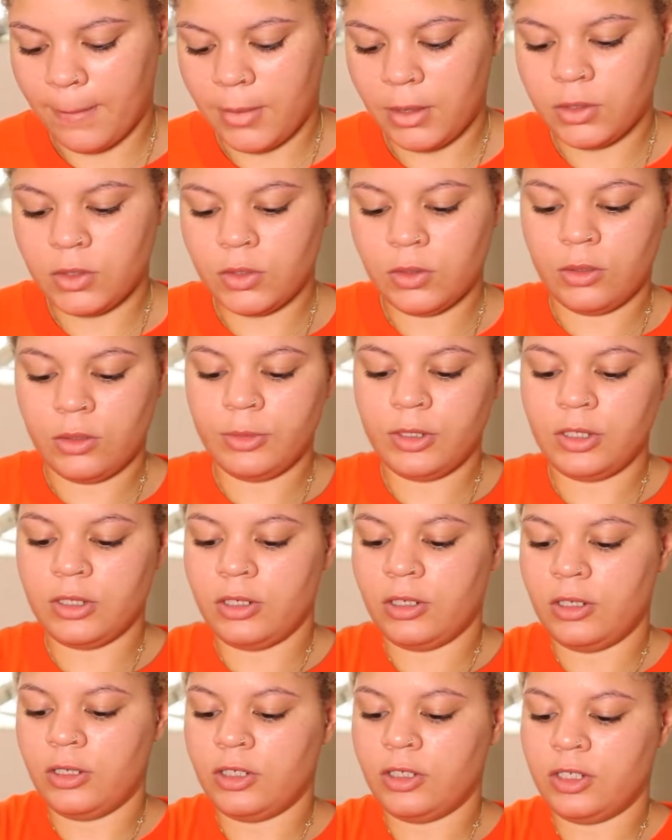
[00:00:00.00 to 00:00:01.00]
So I'm just
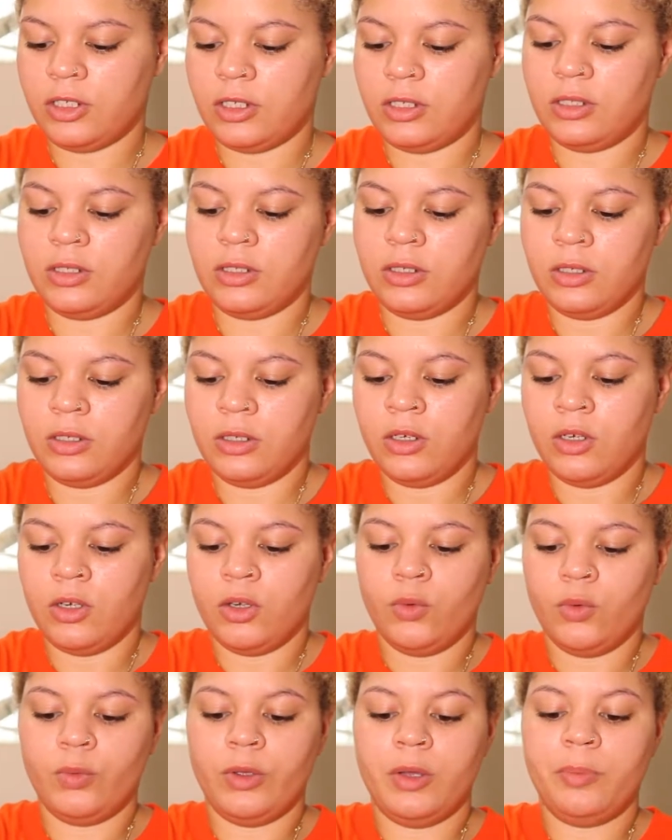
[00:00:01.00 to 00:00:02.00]
gonna just
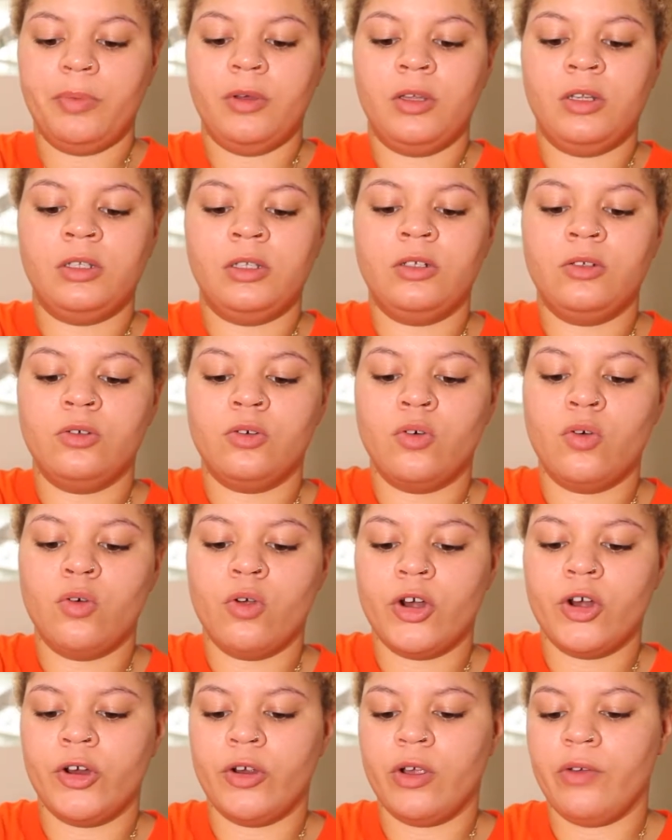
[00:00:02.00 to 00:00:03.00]
rip a little
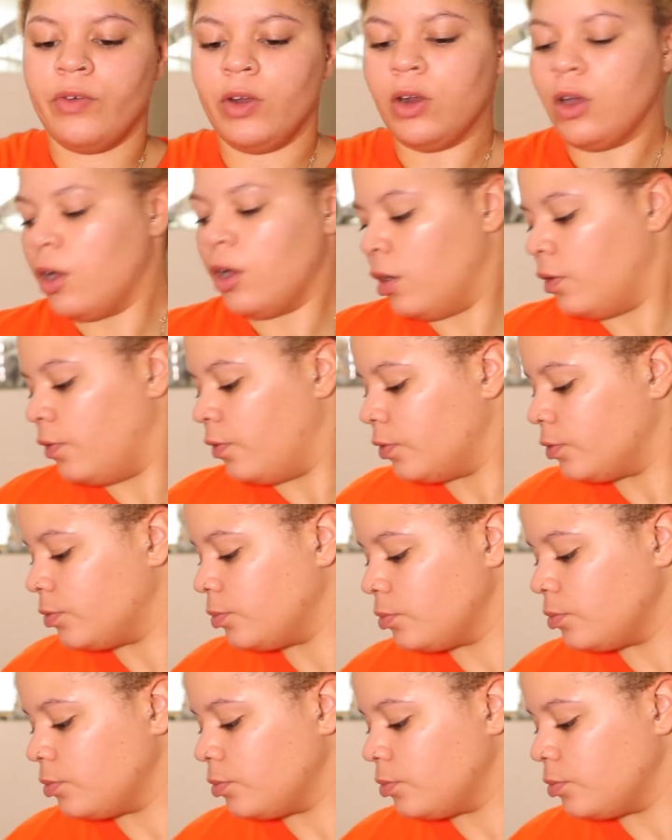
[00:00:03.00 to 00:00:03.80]
corner of it off.